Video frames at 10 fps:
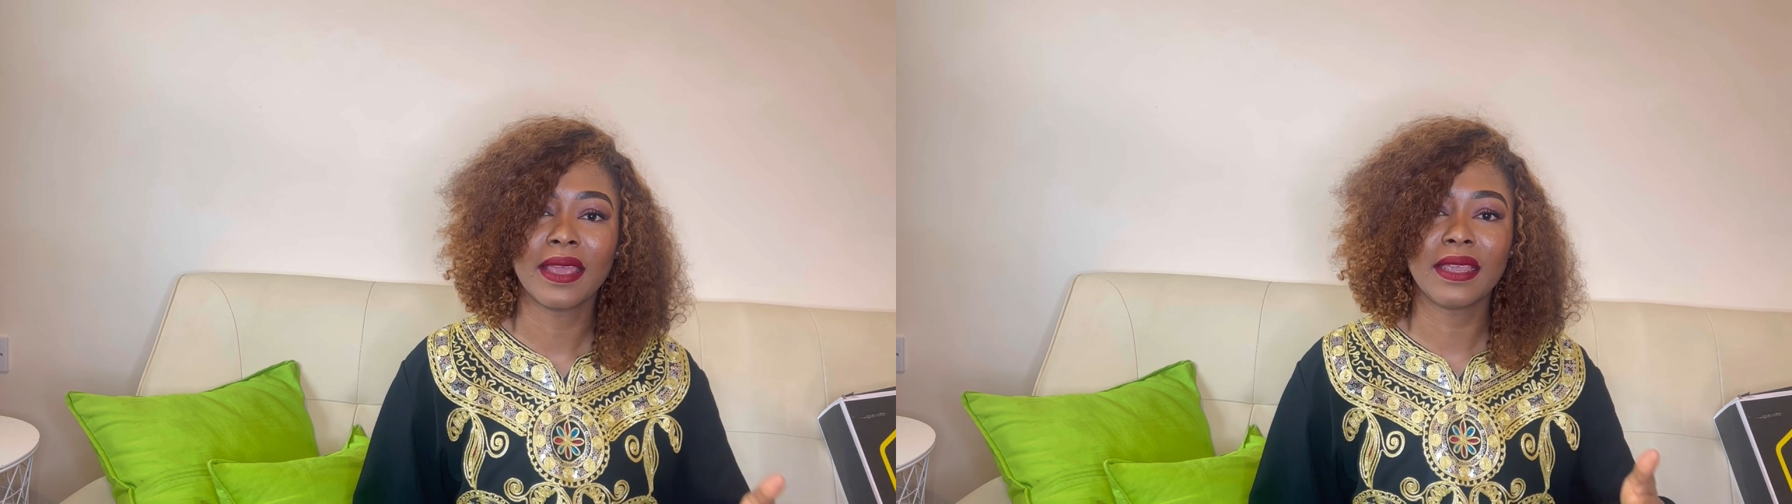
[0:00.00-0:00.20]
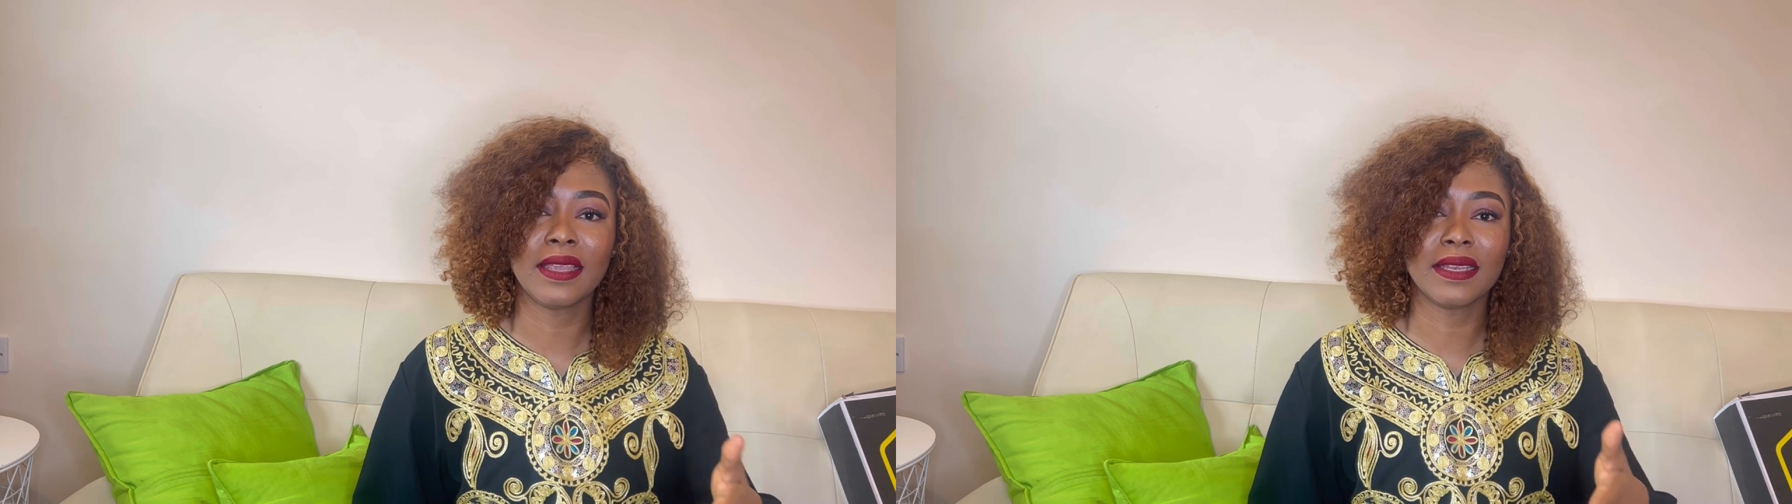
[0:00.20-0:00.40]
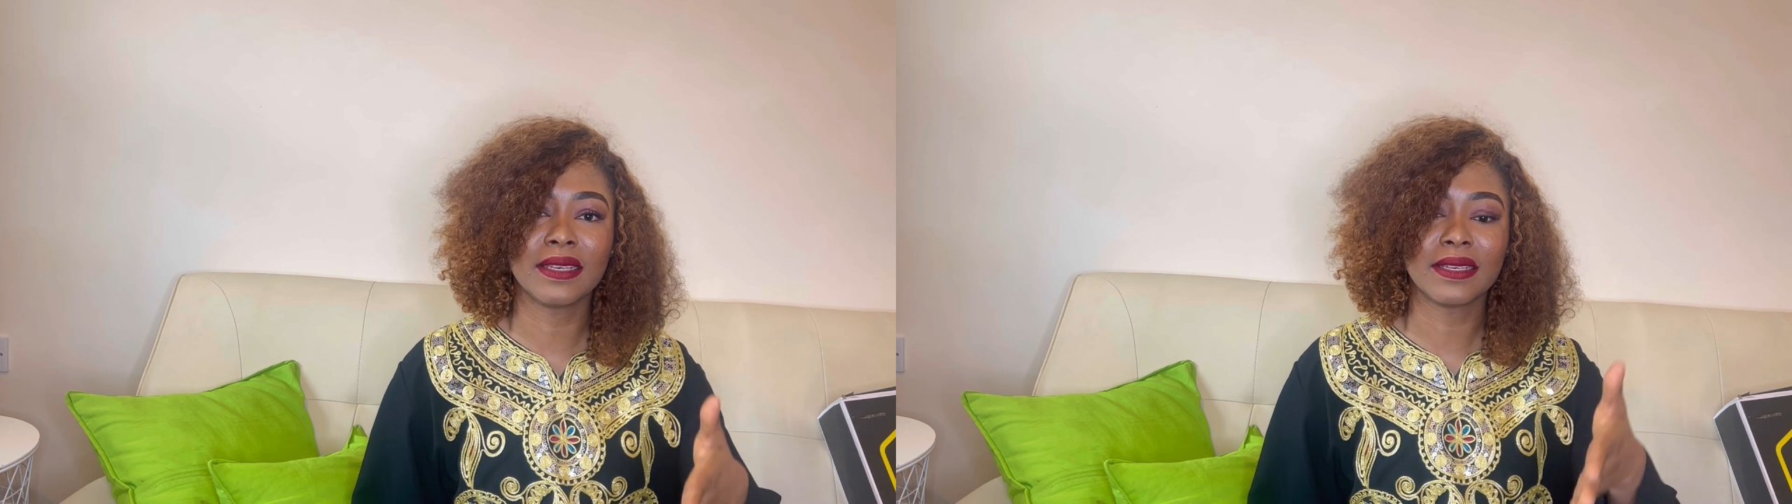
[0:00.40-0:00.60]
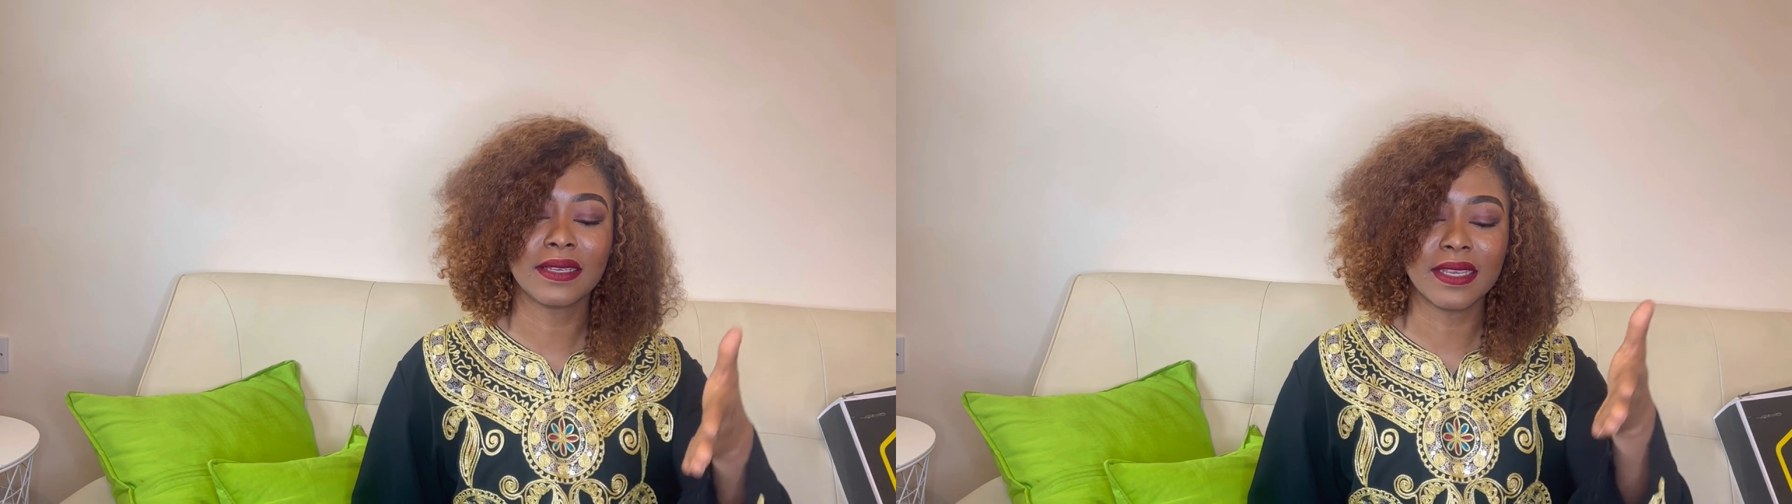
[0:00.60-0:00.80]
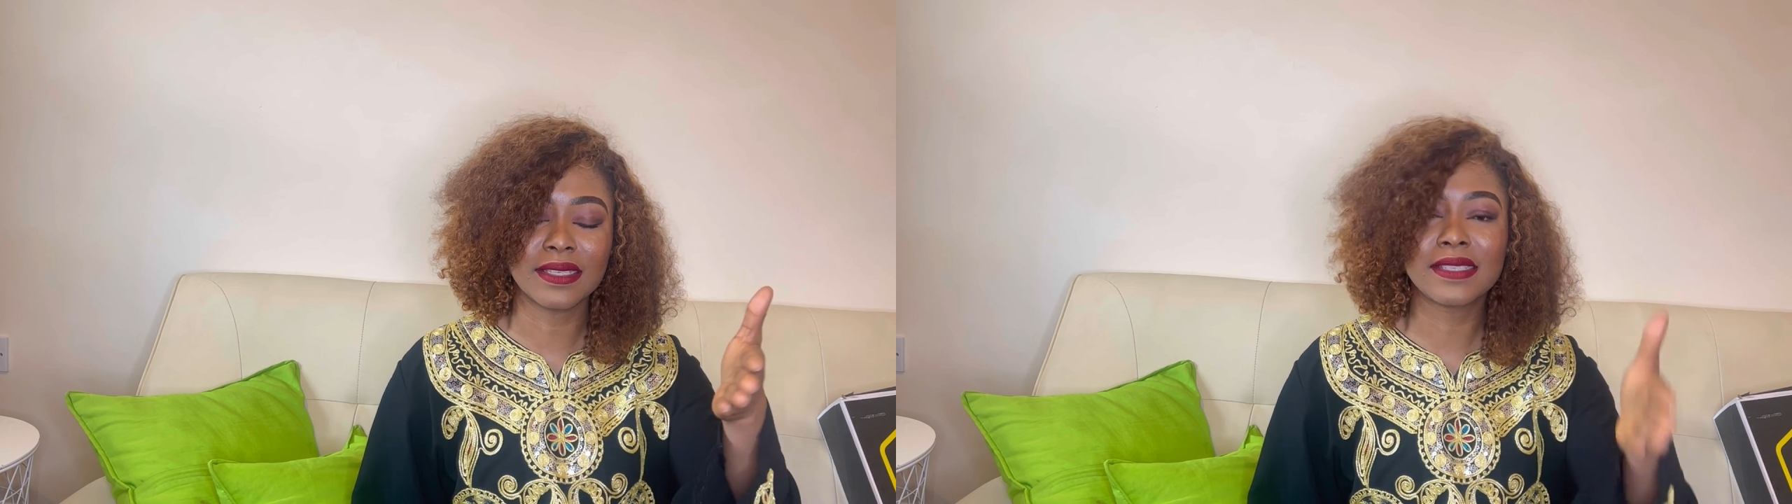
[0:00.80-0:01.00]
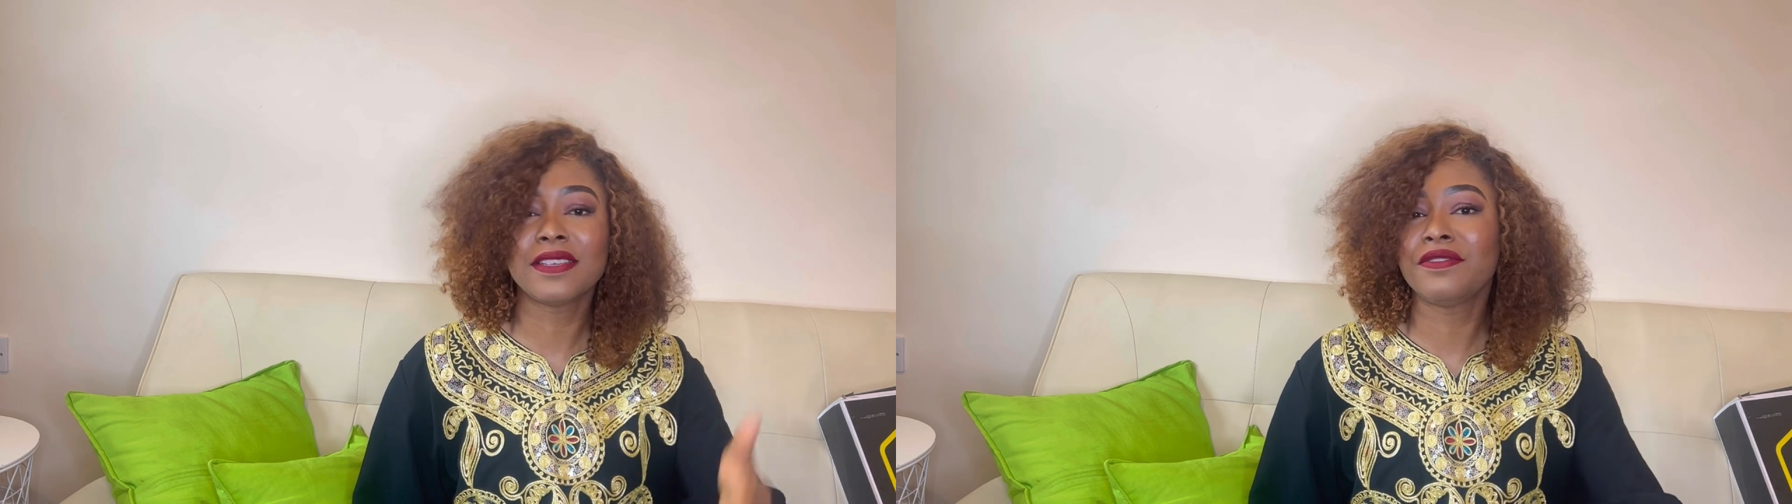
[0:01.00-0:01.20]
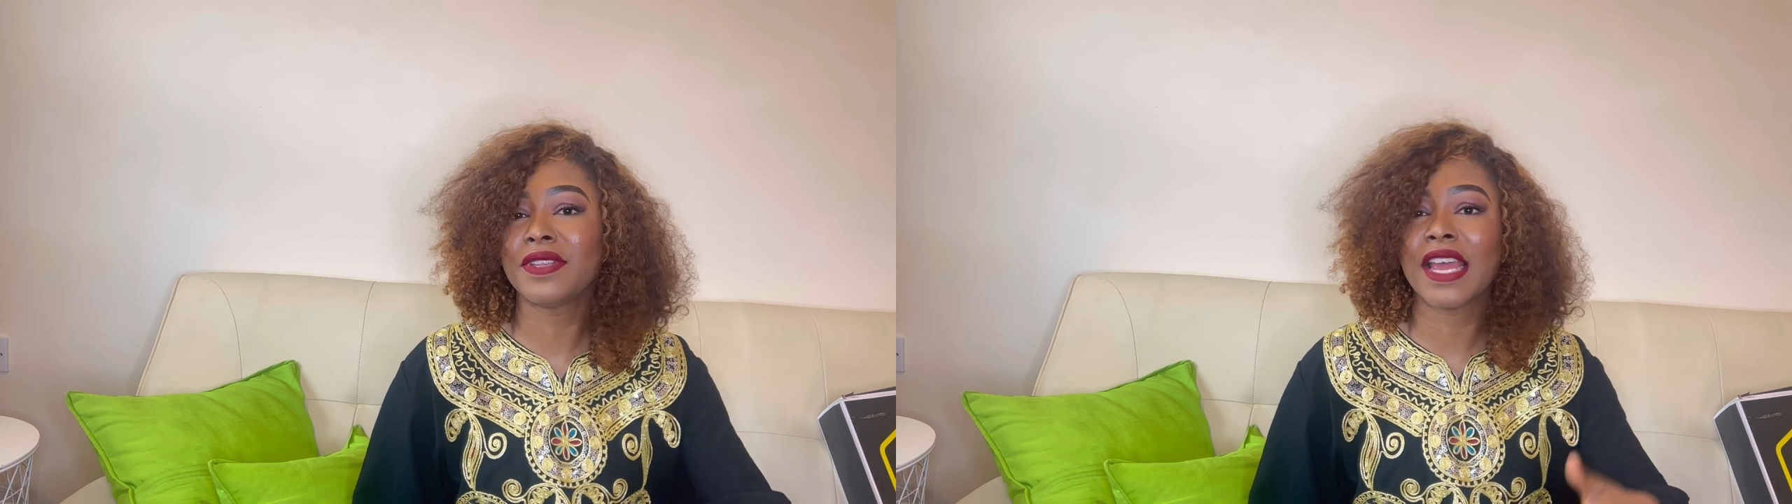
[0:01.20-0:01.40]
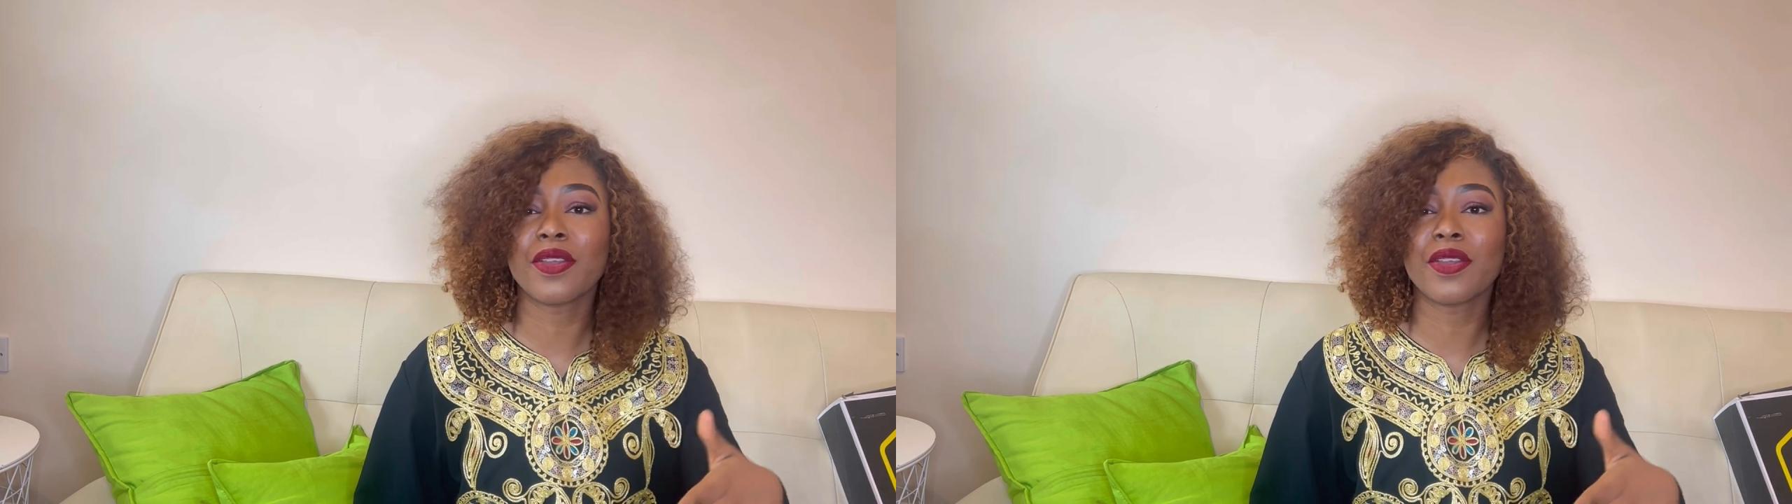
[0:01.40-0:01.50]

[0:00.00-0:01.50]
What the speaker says: in a CV that